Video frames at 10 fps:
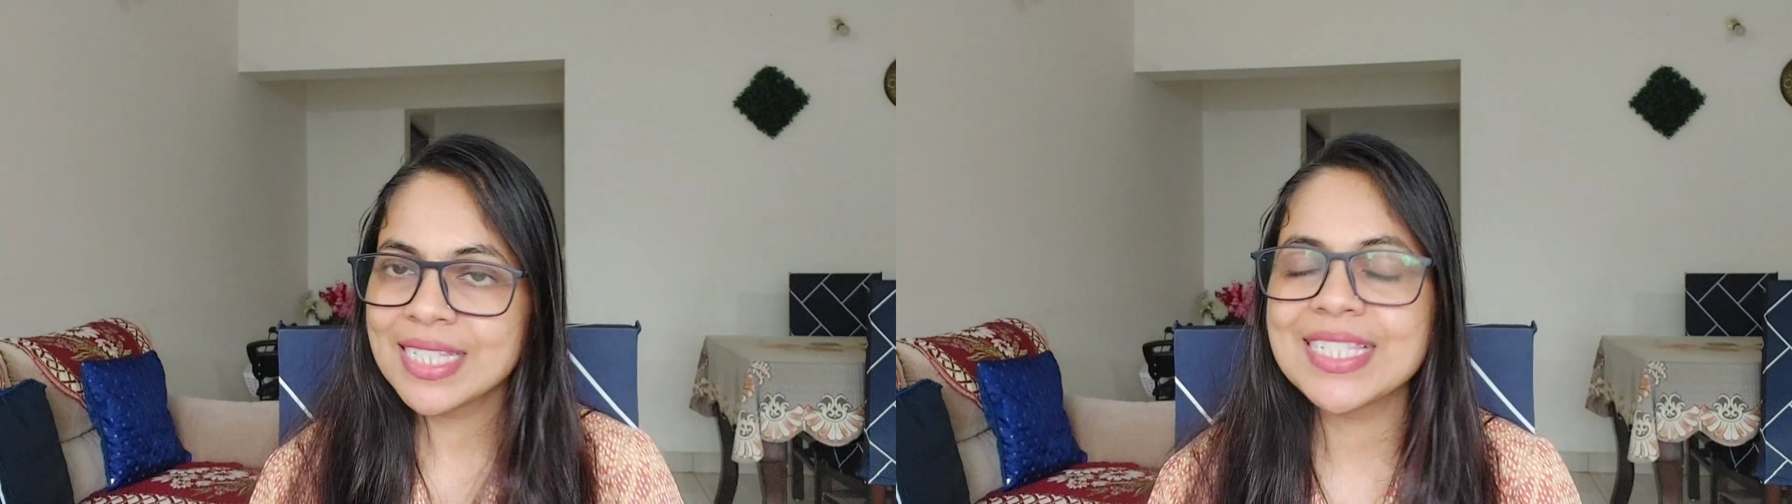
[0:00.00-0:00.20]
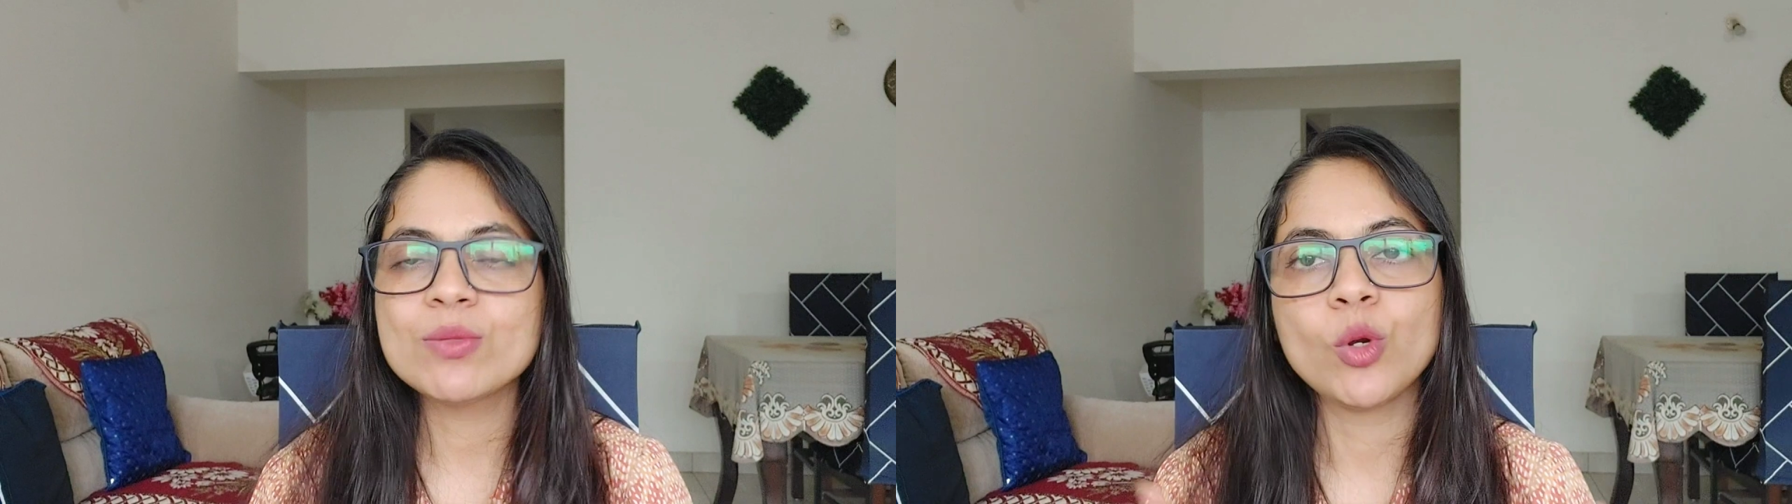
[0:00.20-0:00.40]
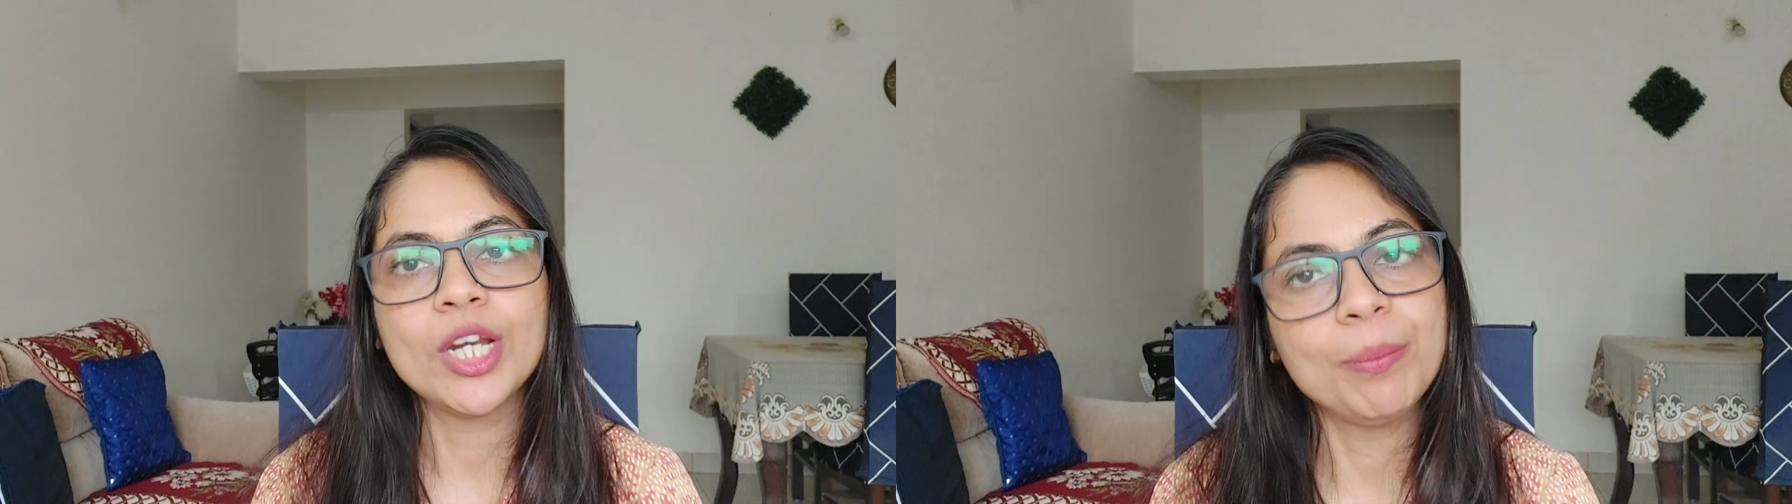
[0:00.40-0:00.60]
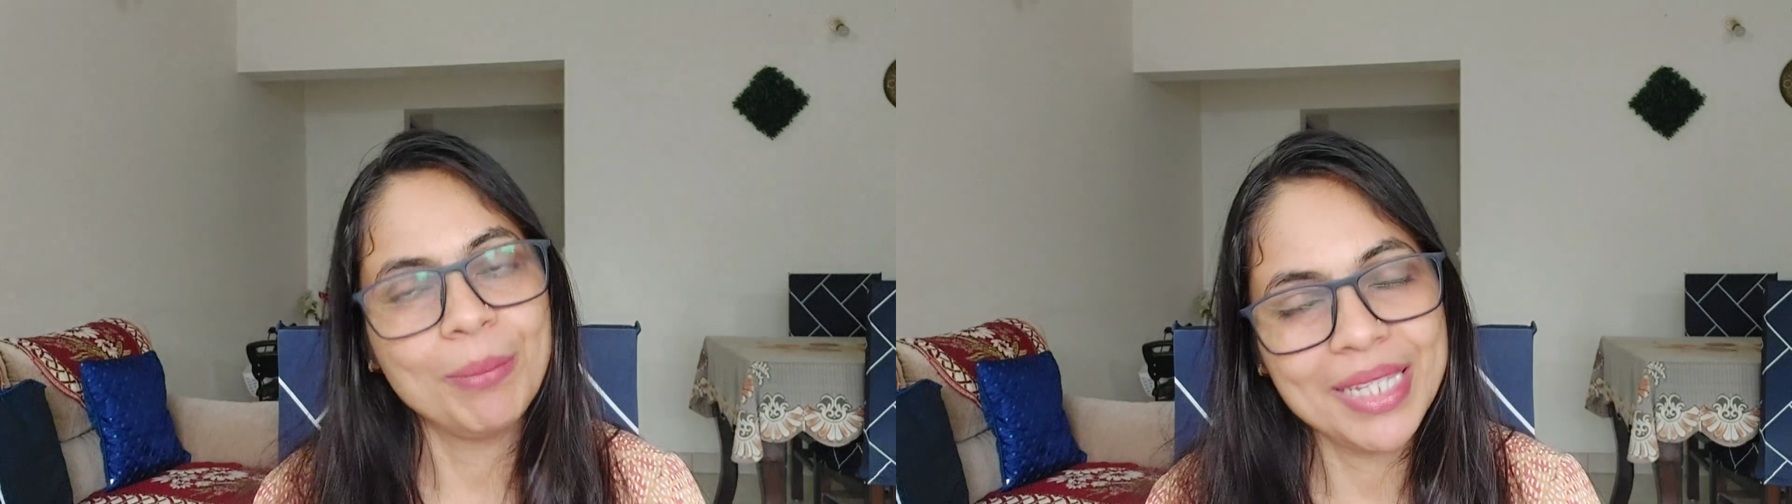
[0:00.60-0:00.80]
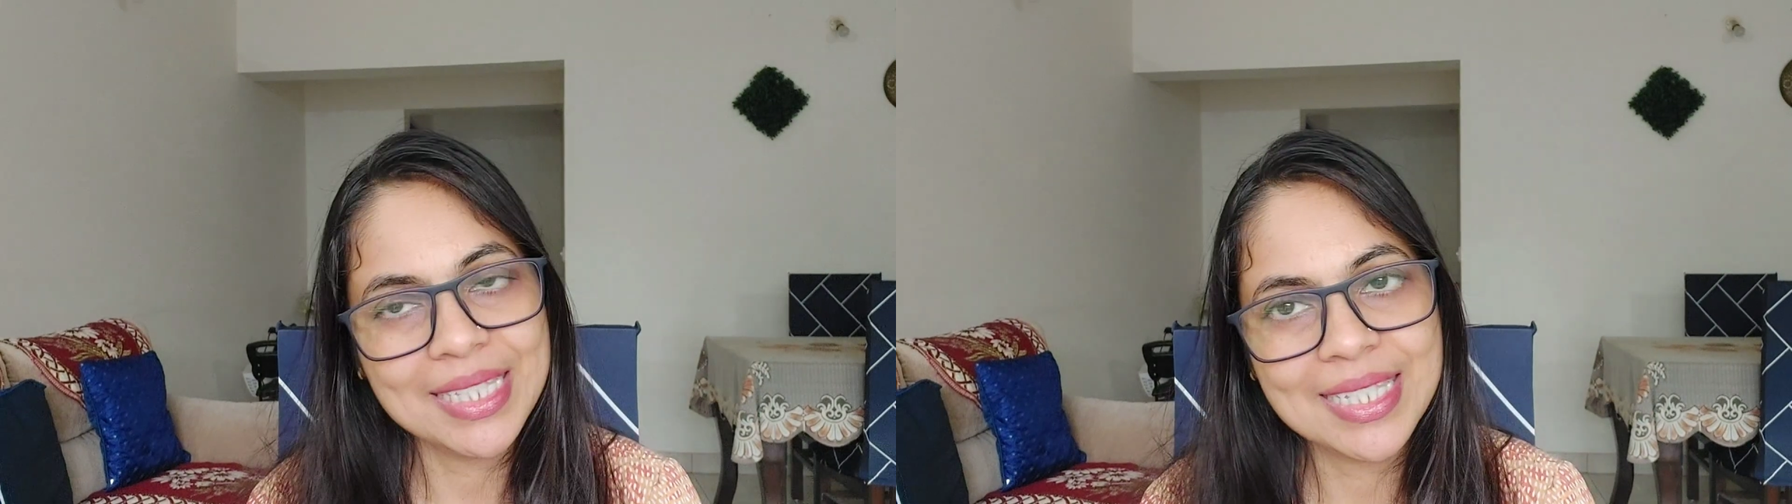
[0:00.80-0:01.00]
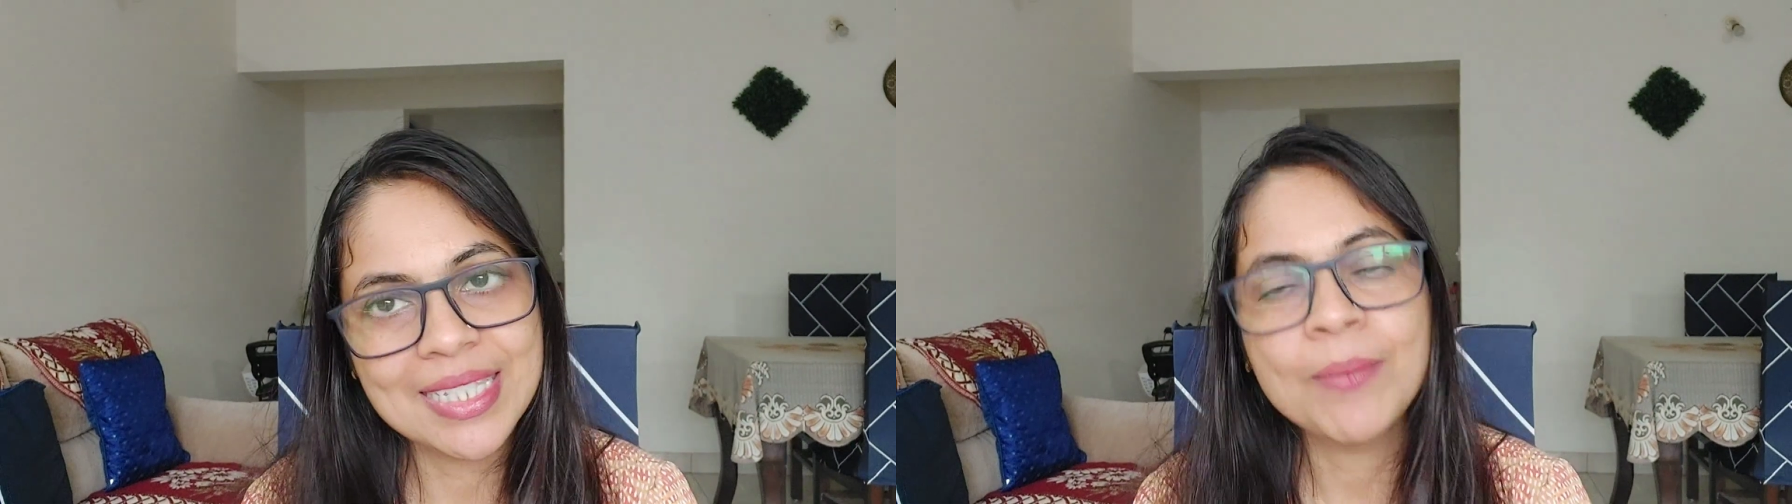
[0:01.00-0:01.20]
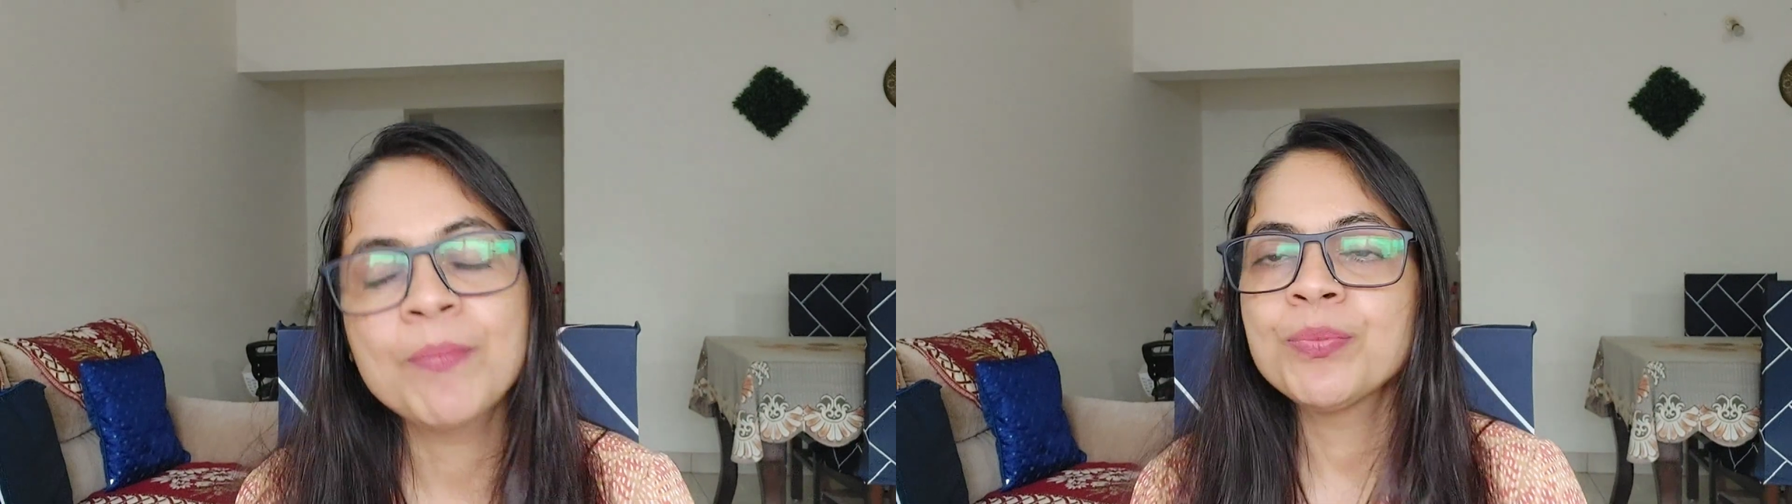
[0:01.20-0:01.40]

This is what it means.